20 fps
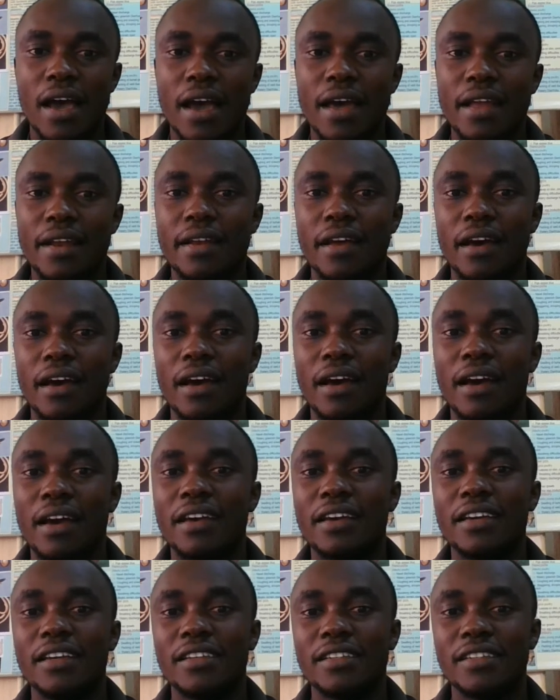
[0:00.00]
and
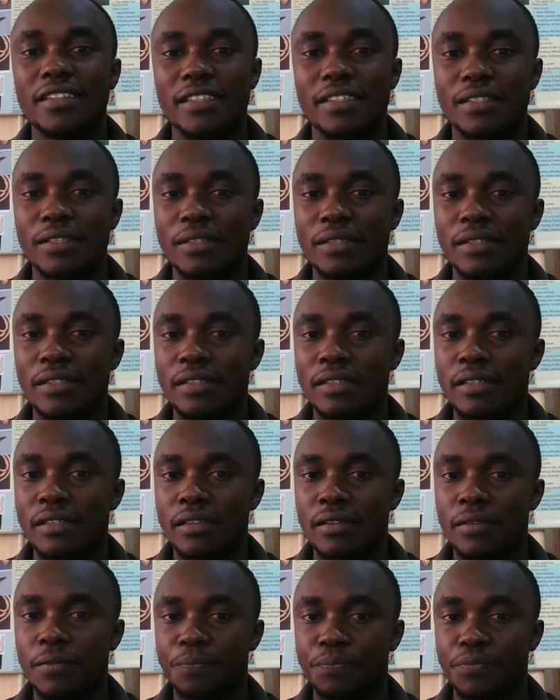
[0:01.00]
it is
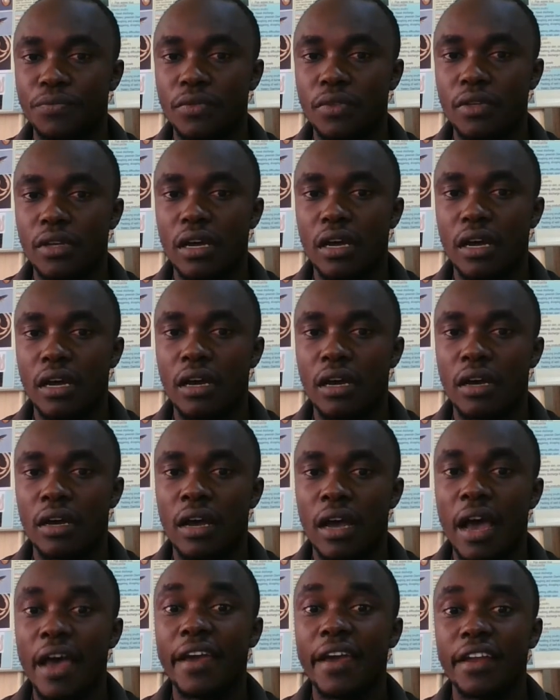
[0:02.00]

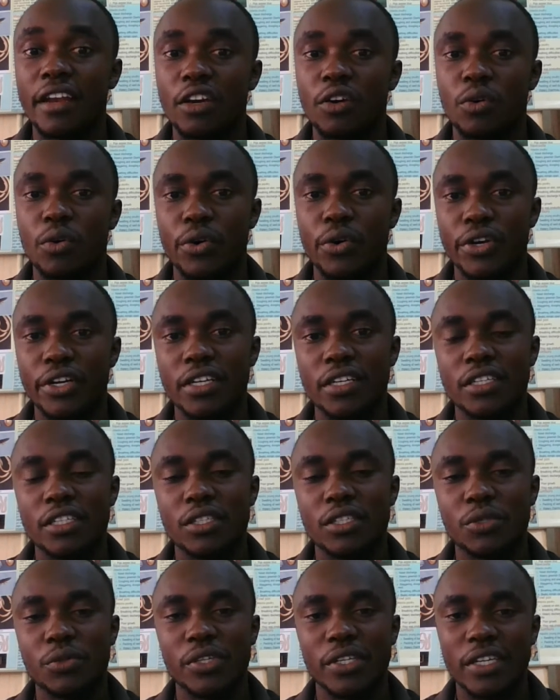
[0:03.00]
highly coiled
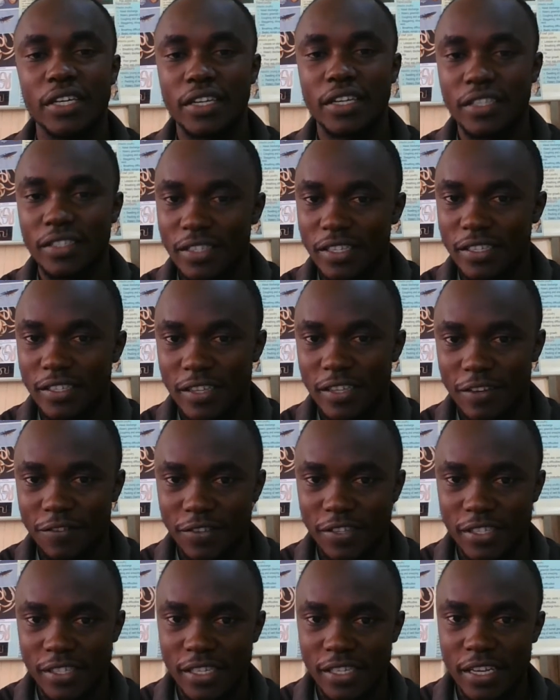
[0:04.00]
to increase the
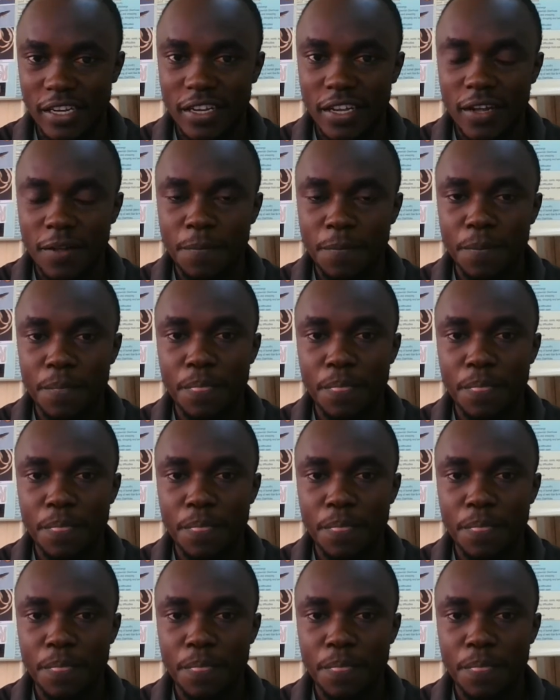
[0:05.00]
surface area